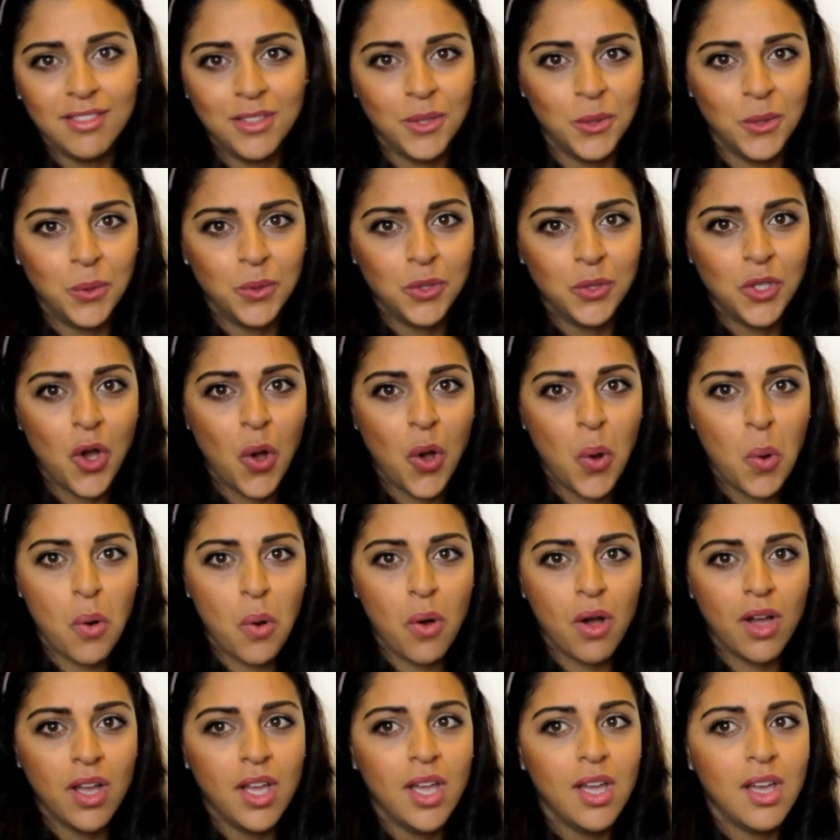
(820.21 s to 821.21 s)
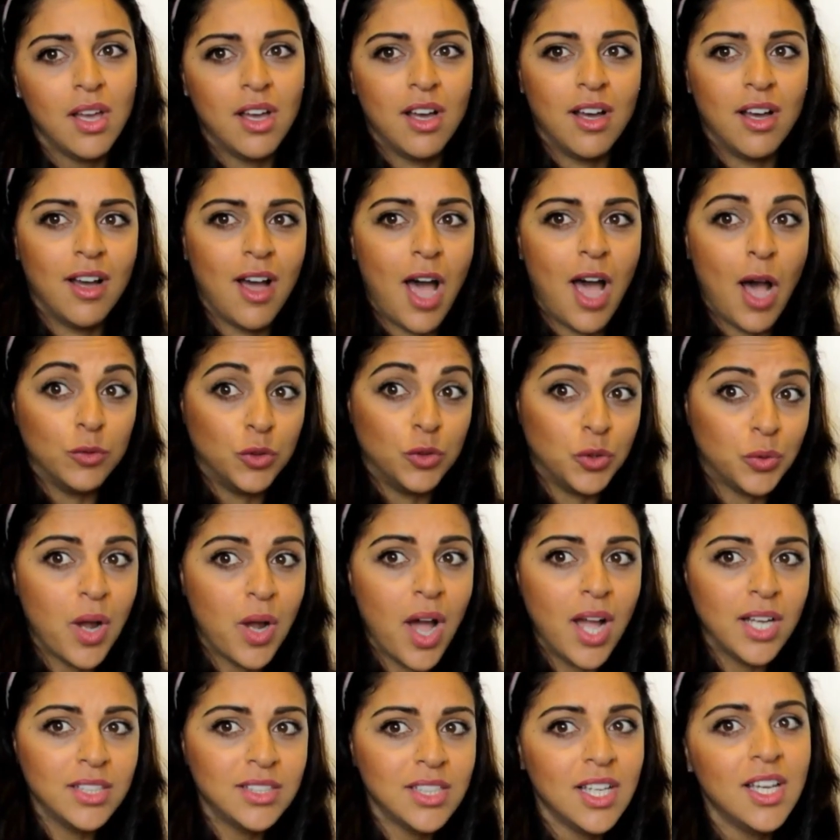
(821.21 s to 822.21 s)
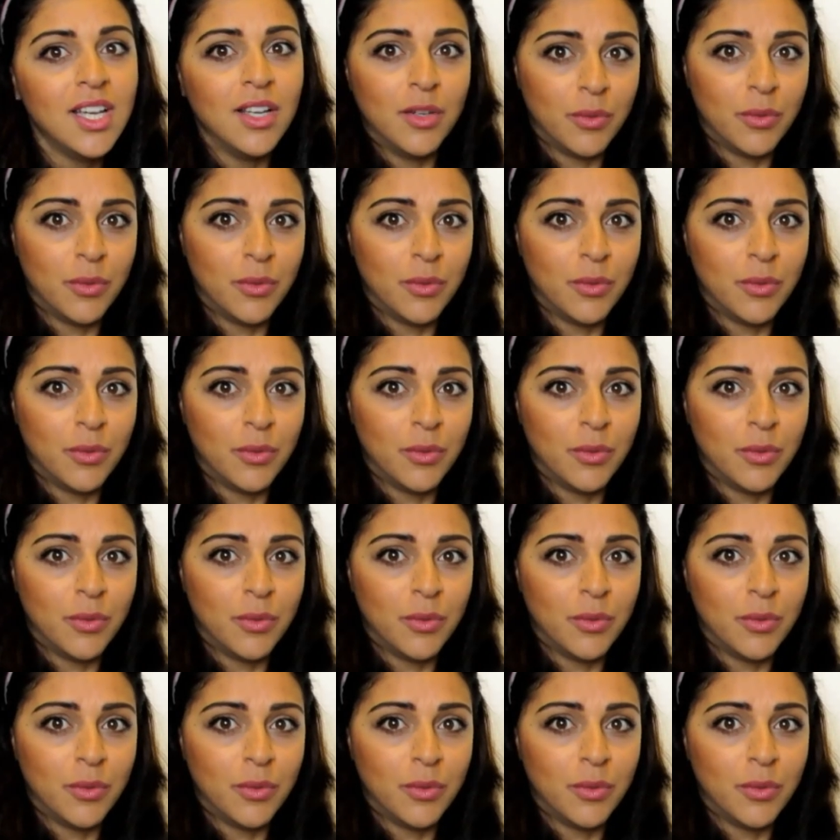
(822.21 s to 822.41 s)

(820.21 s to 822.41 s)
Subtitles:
You know how to write,